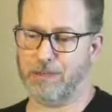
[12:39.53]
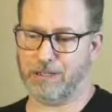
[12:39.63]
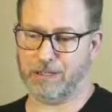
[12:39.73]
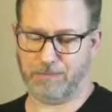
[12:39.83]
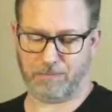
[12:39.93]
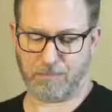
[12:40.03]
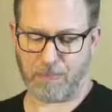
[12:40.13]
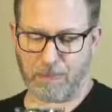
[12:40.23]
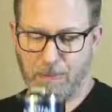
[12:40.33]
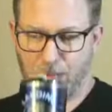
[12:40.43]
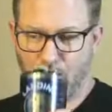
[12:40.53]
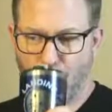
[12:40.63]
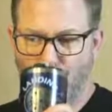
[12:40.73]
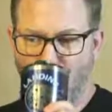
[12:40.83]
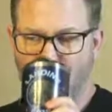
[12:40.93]
The best part about it is being able
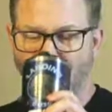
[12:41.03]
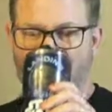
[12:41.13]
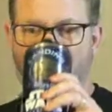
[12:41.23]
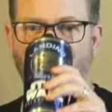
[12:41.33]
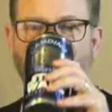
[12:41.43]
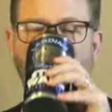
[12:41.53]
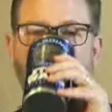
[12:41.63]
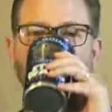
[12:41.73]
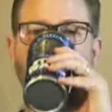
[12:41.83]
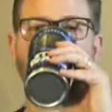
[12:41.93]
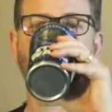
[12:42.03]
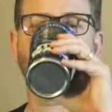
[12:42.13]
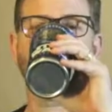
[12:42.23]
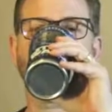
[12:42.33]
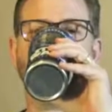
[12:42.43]
to change
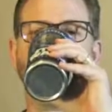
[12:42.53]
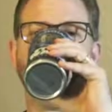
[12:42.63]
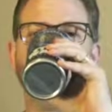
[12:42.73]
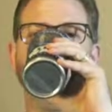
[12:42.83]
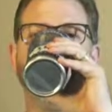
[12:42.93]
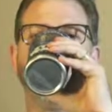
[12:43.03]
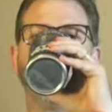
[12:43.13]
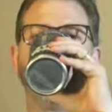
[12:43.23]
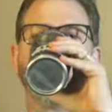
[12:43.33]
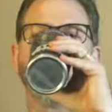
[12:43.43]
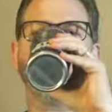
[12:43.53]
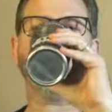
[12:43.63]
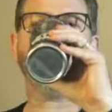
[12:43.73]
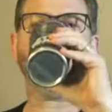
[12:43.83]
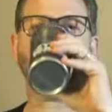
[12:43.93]
the firmware on the
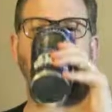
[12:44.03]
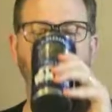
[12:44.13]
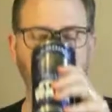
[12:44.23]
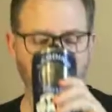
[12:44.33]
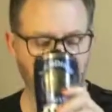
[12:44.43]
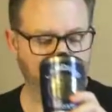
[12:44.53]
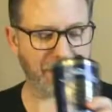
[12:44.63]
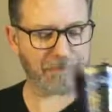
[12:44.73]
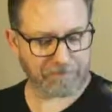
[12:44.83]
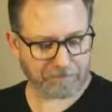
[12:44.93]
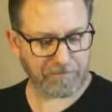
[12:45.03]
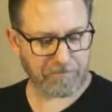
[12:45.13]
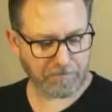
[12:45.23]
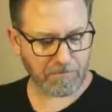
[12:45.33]
fly, so to call it.